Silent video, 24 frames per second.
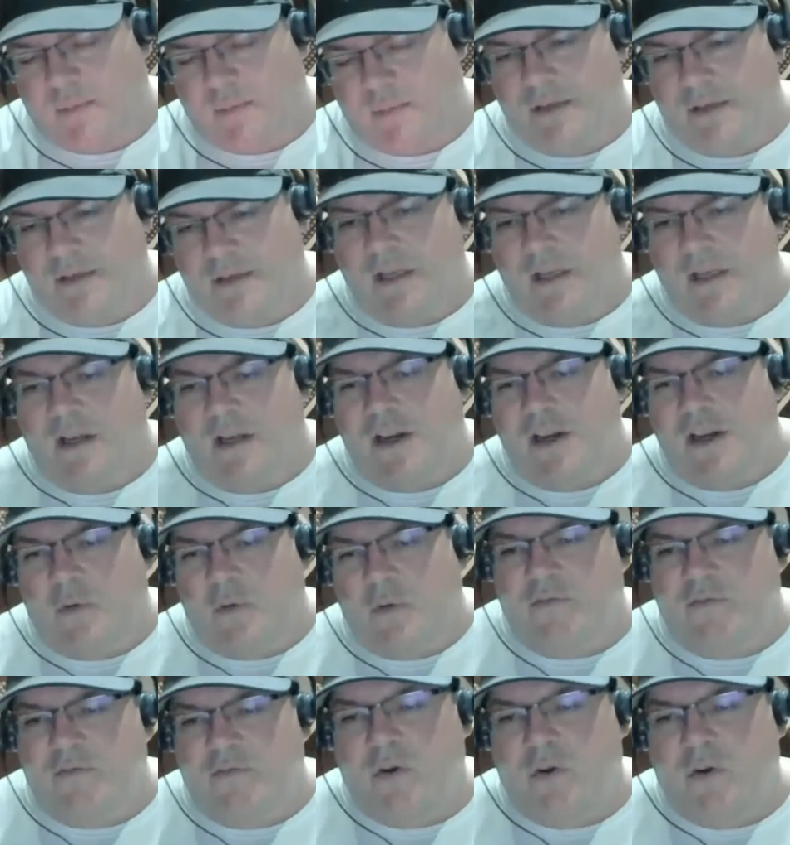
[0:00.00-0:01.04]
But you know,
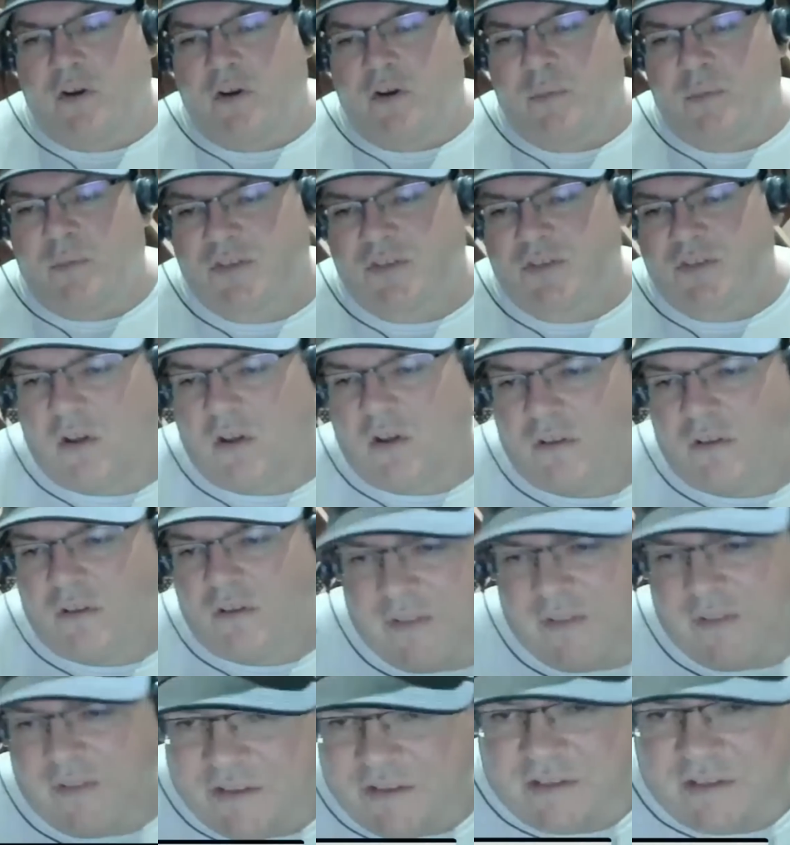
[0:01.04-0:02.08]
we've moved almost all of
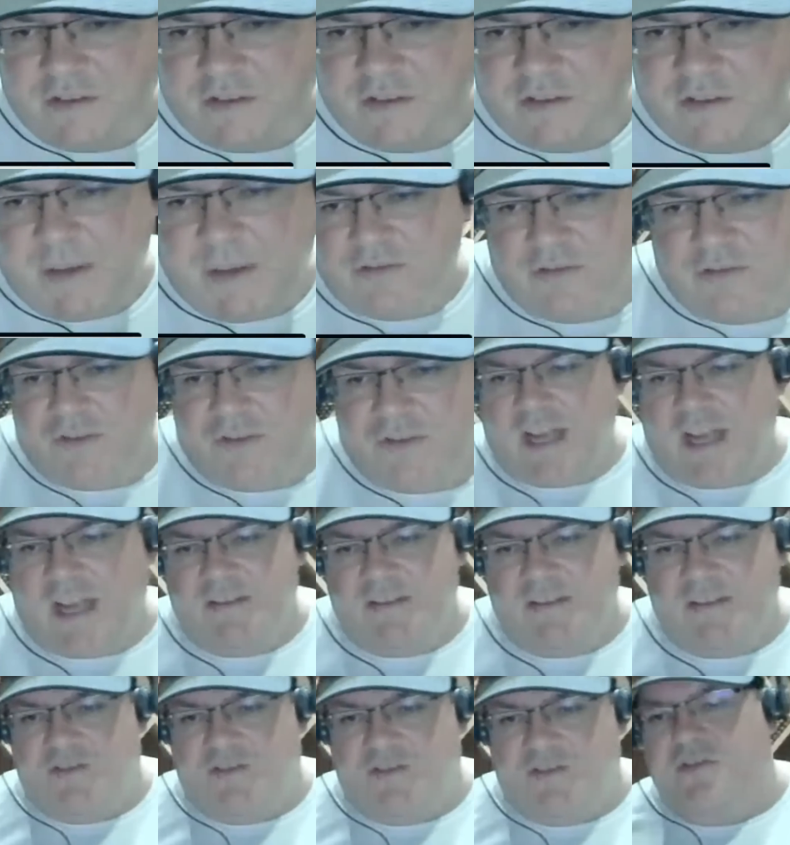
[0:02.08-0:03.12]
these special
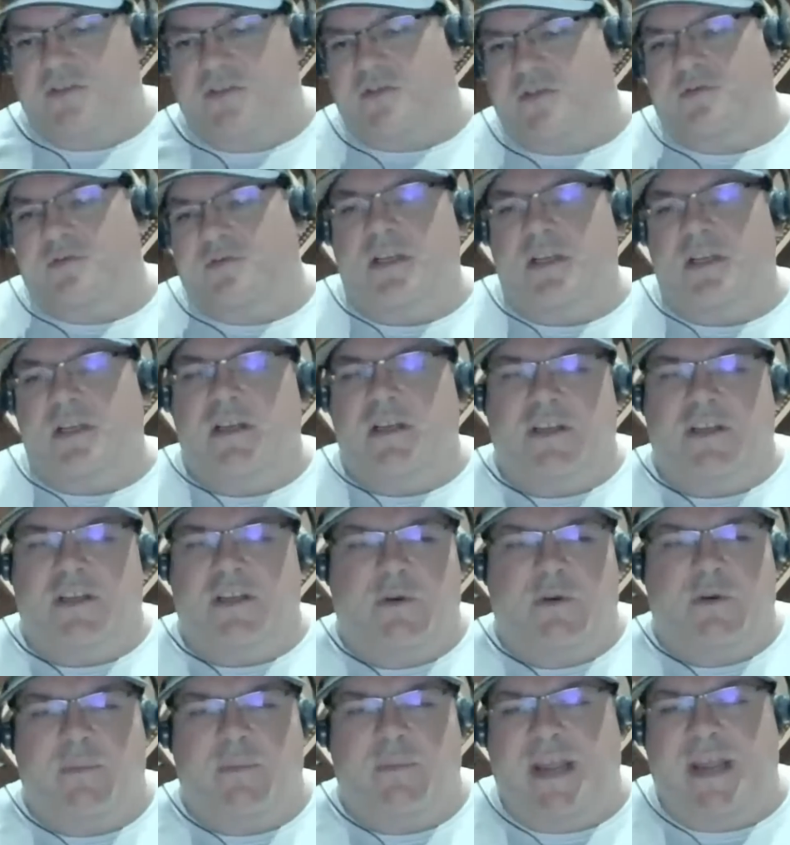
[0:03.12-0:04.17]
sizes to you
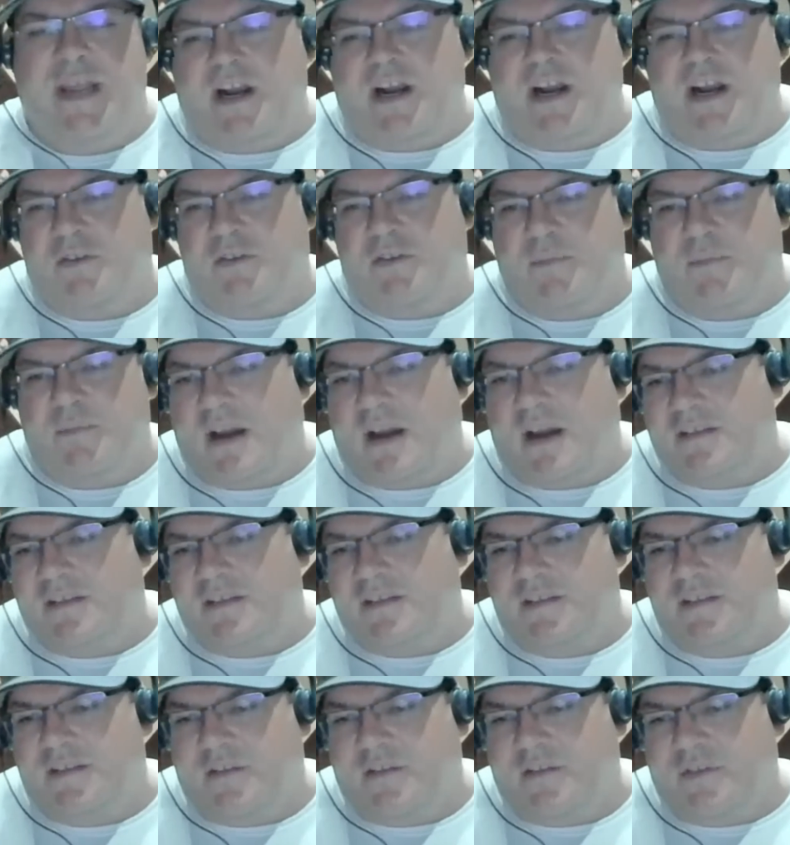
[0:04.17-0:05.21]
know, we make a 100
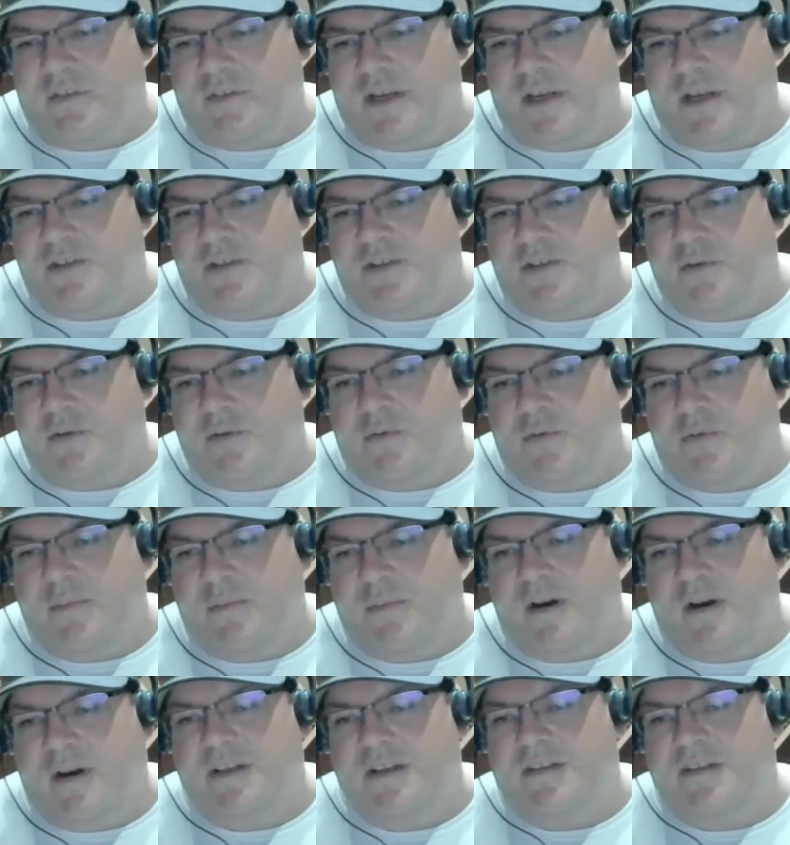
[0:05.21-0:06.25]
boxes every two or three
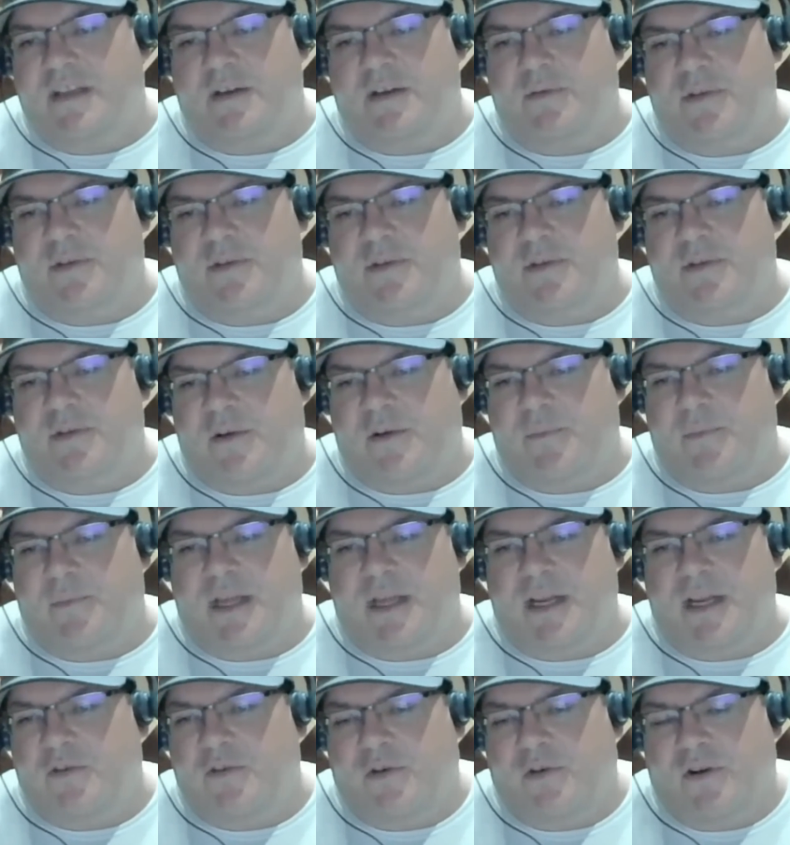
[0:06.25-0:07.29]
months, and then when they come in,
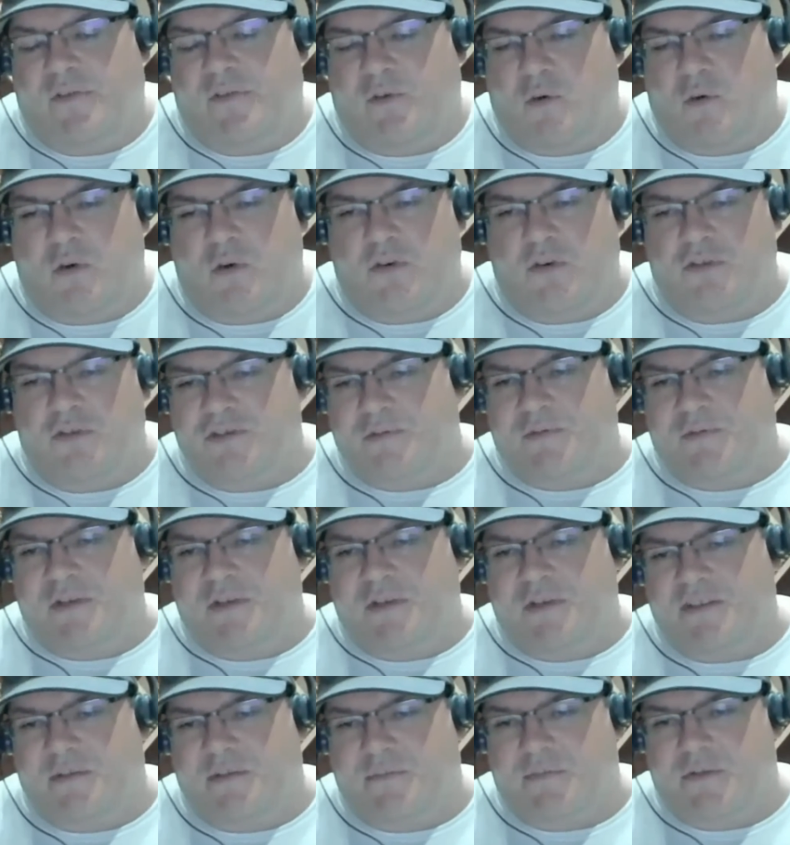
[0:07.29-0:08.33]
whoever orders and
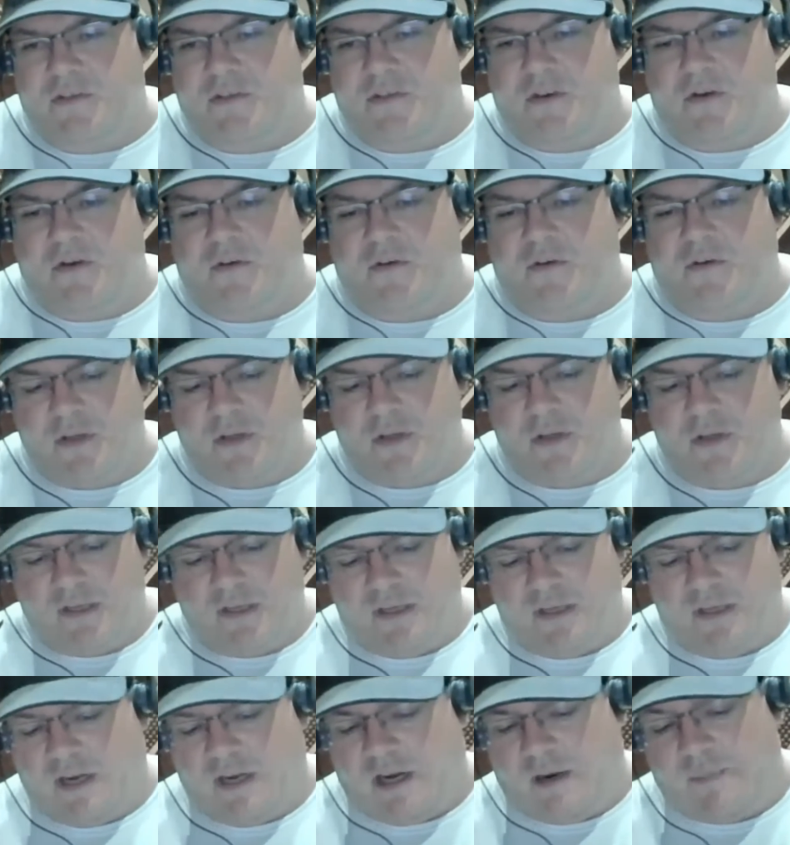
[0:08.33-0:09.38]
gets them. So
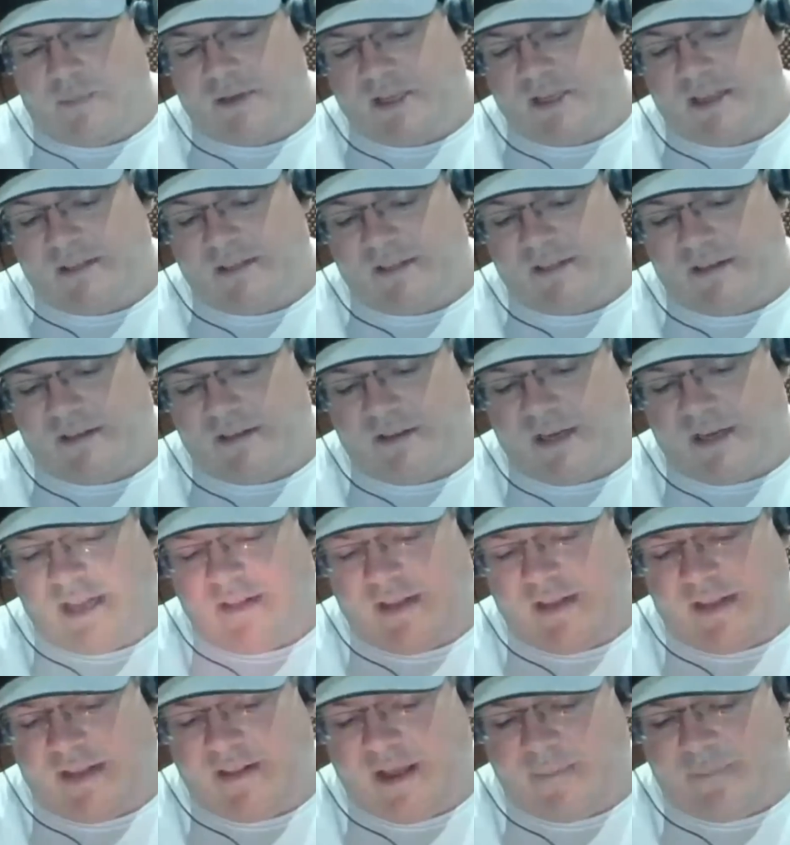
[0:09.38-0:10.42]
okay, uh, and
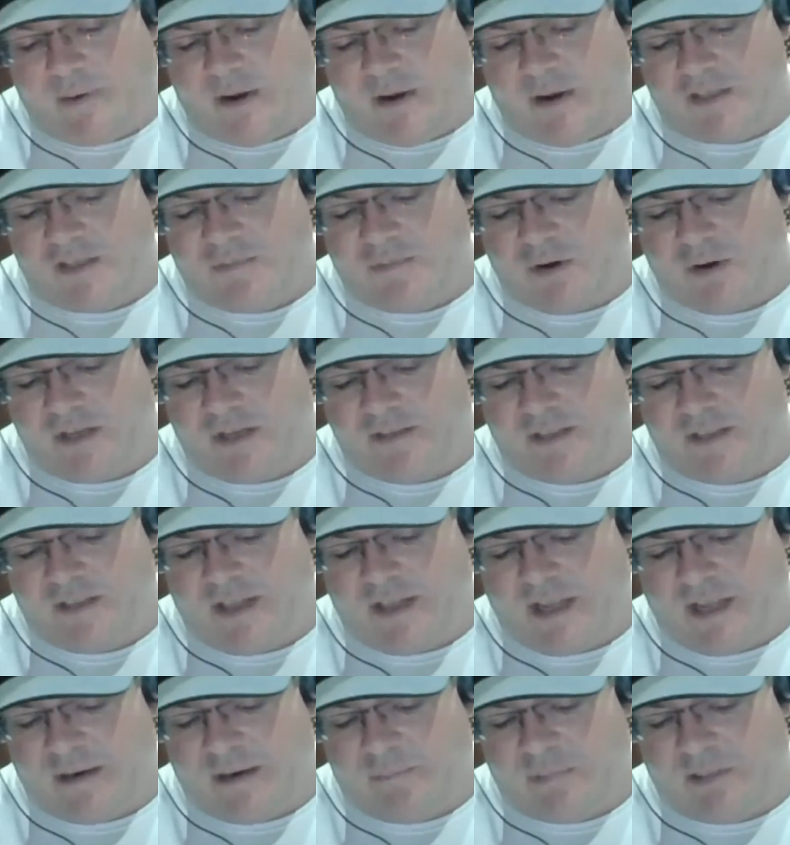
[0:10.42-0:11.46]
and that box press in
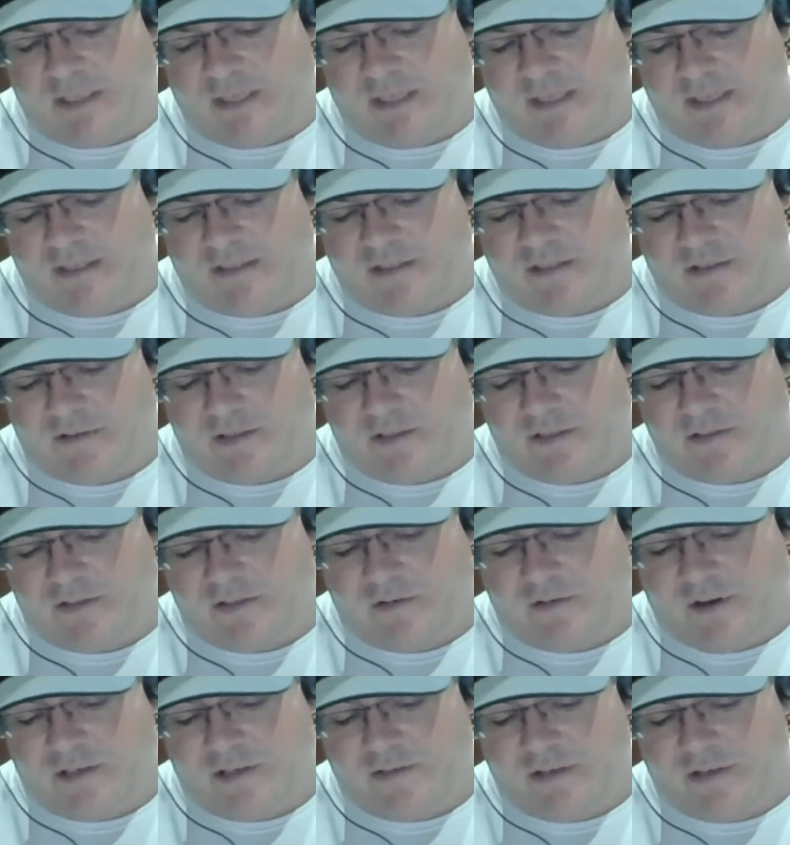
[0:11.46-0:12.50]
that blend, it's a it's a
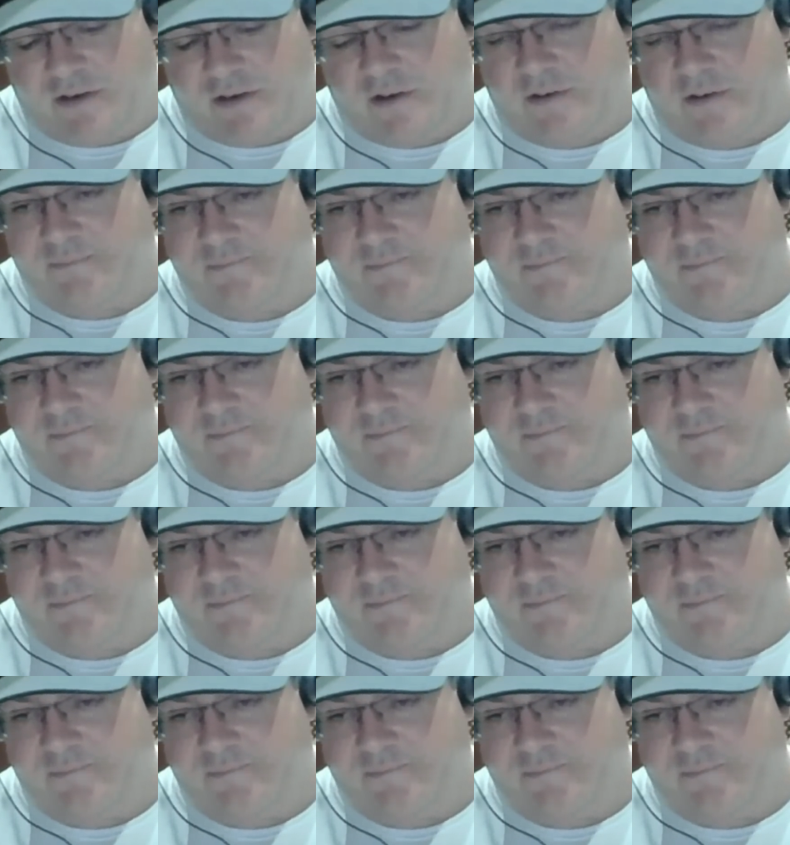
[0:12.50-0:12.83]
great cigar.